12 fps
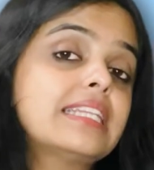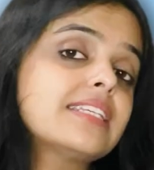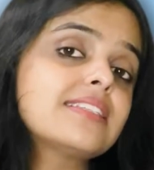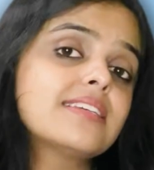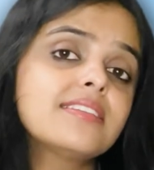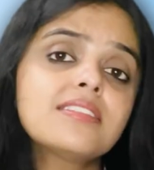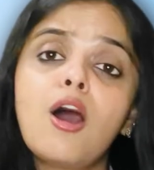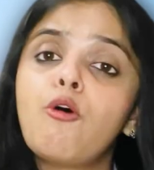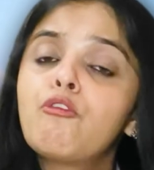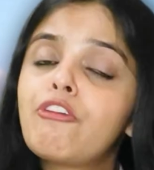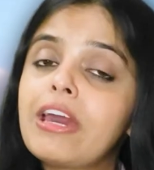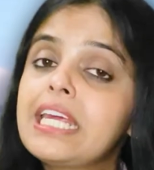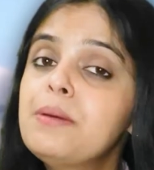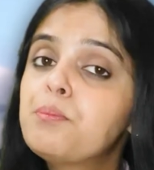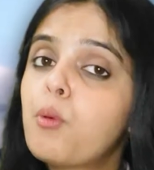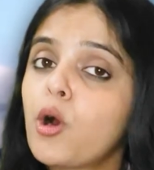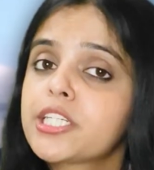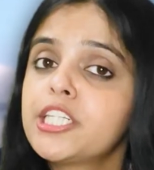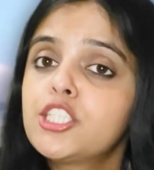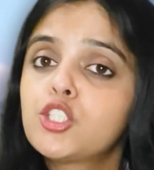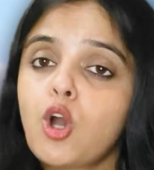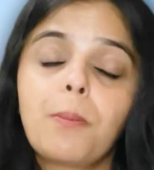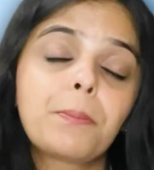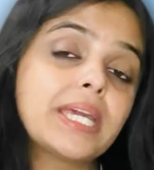This is a very
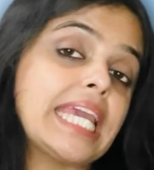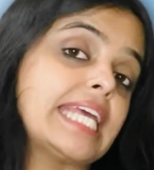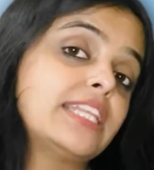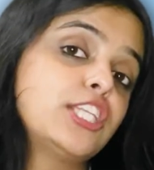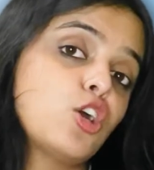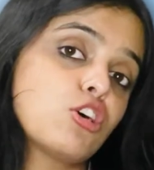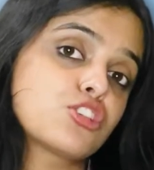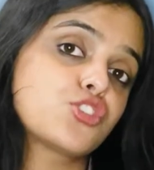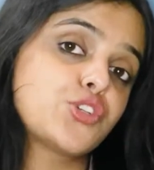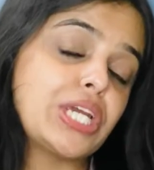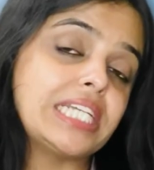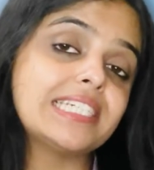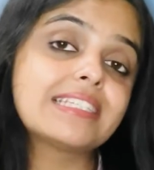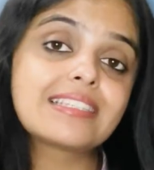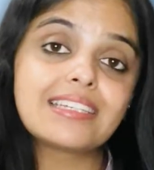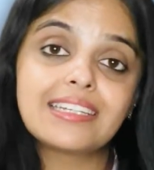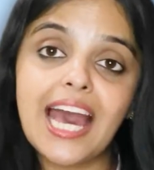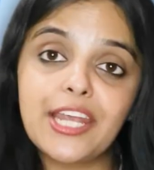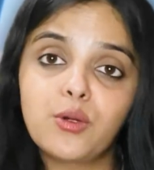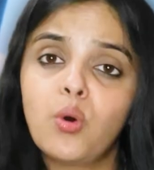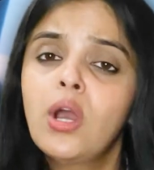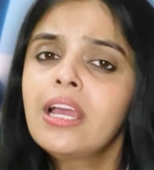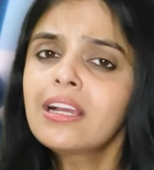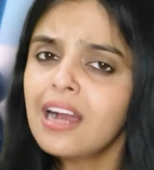important topic in the Australian
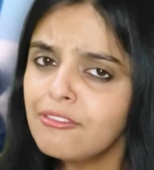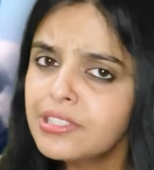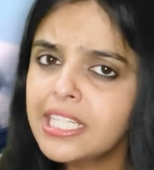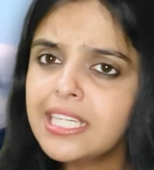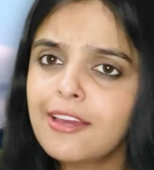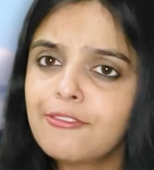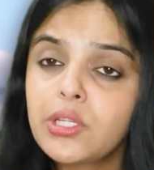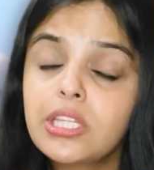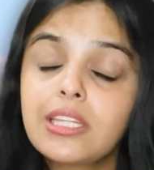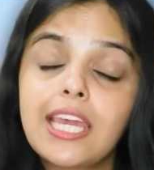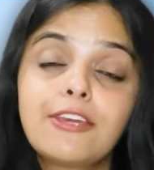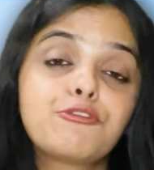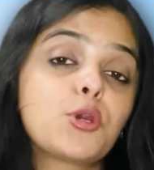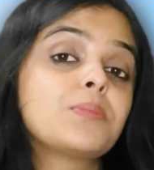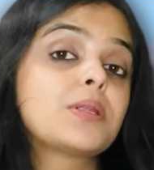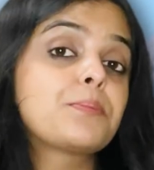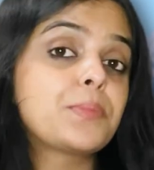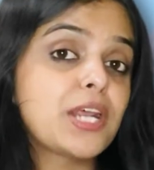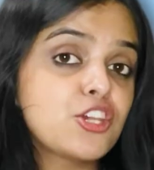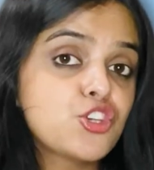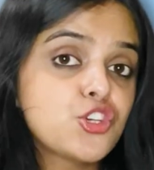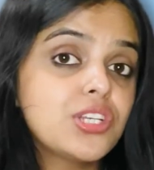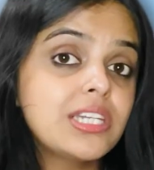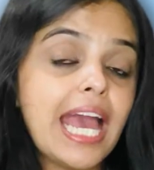scenario, covering everything from
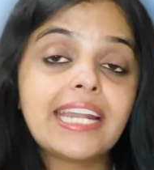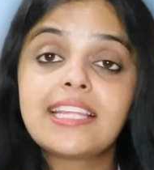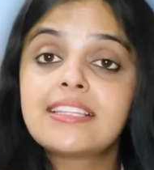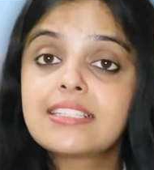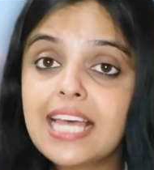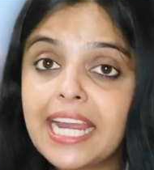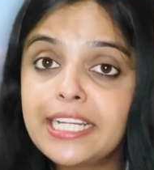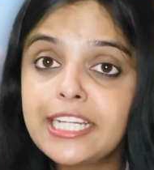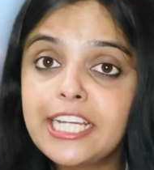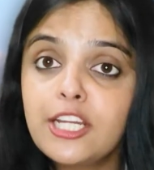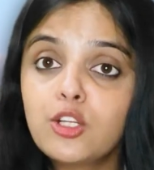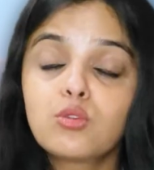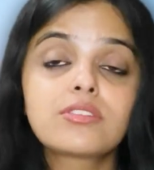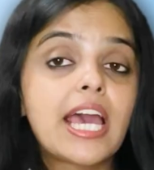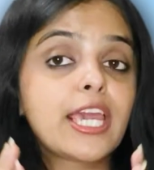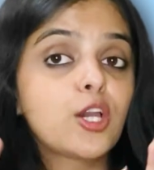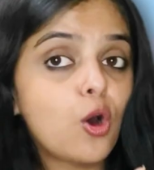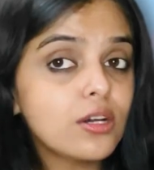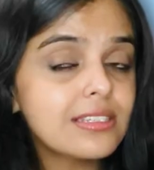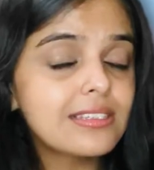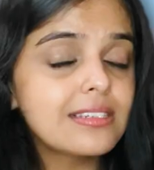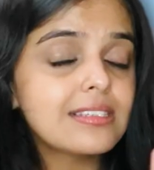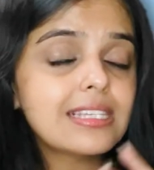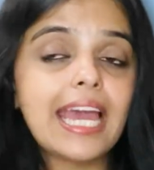depression and anxiety to
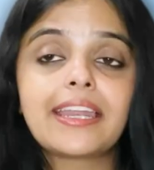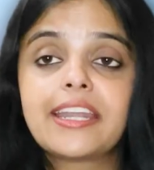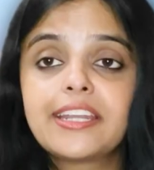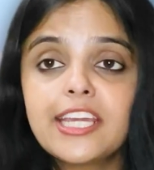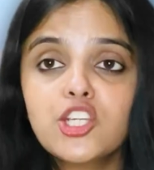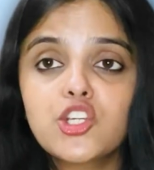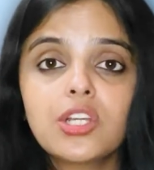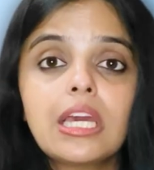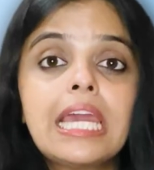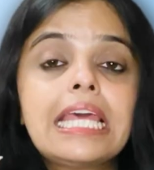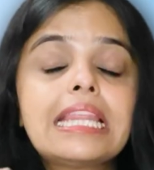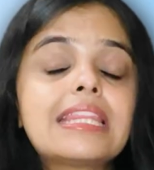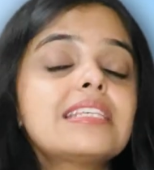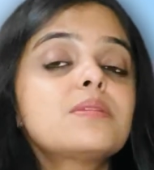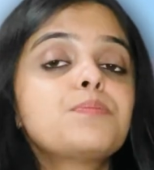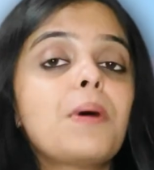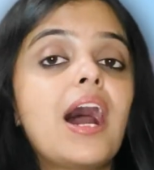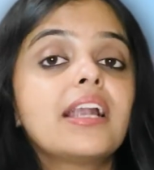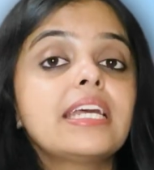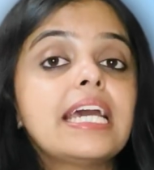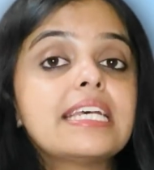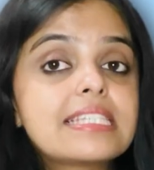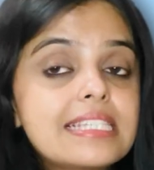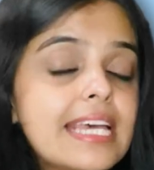psychosis and addiction. This part
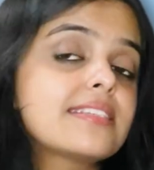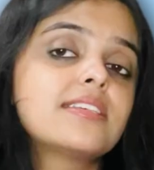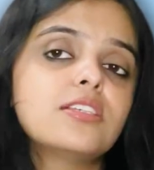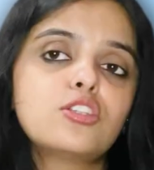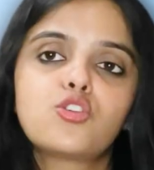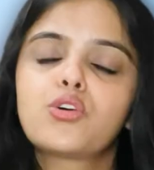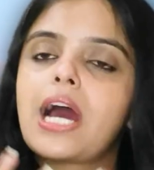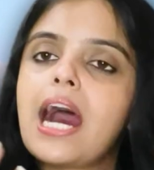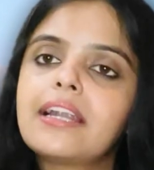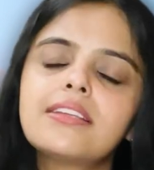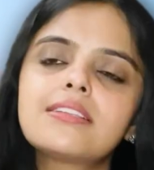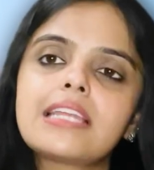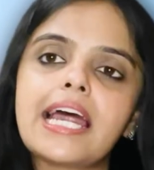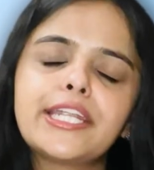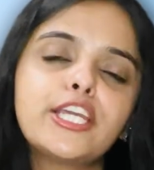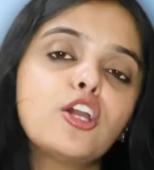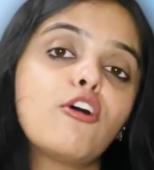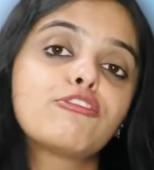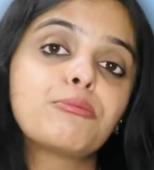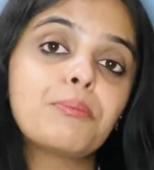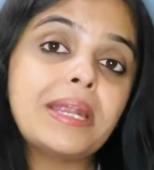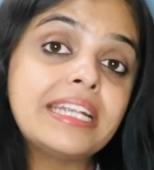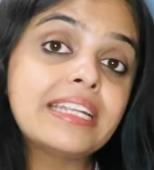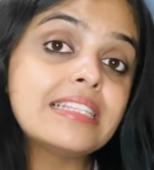assesses your understanding of
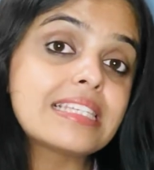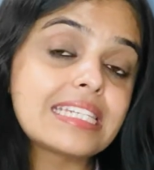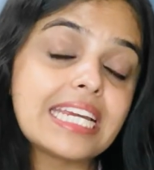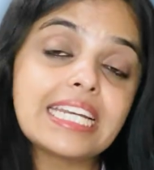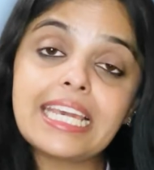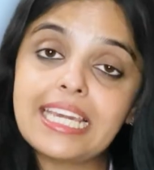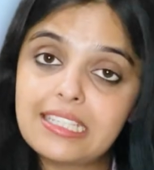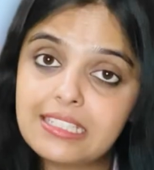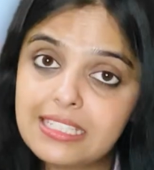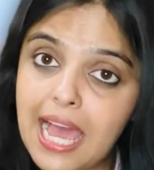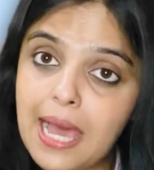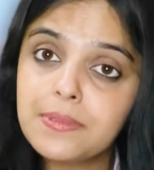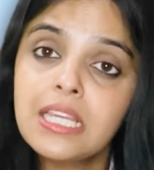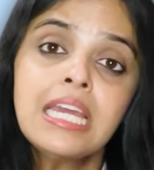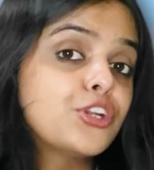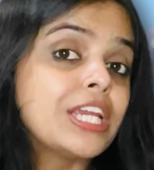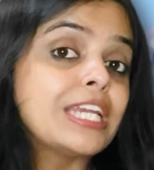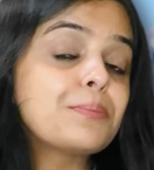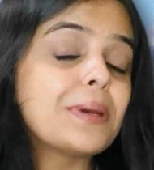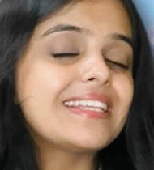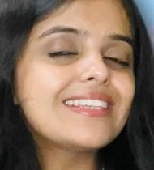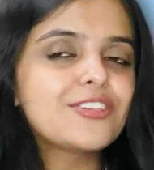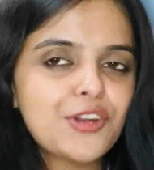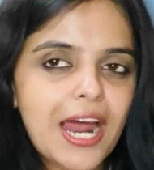mental state exams,
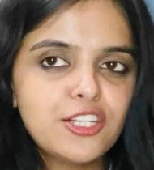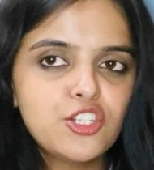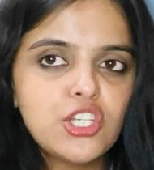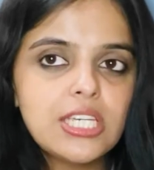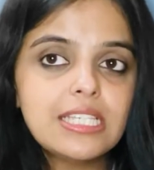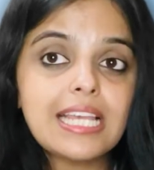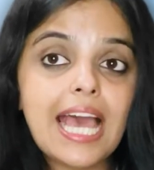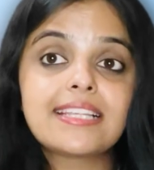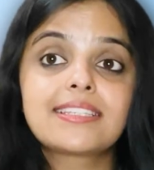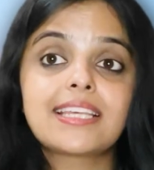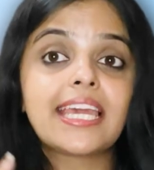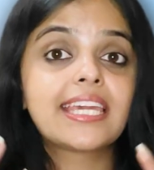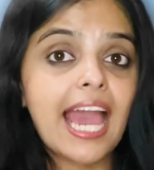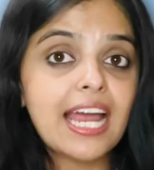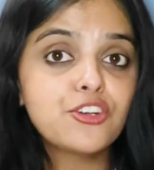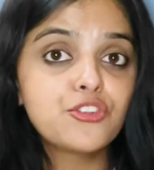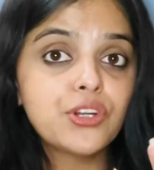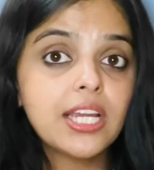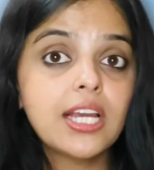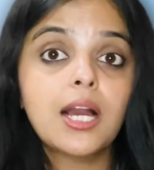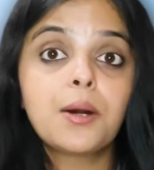treatment strategies, and psychiatric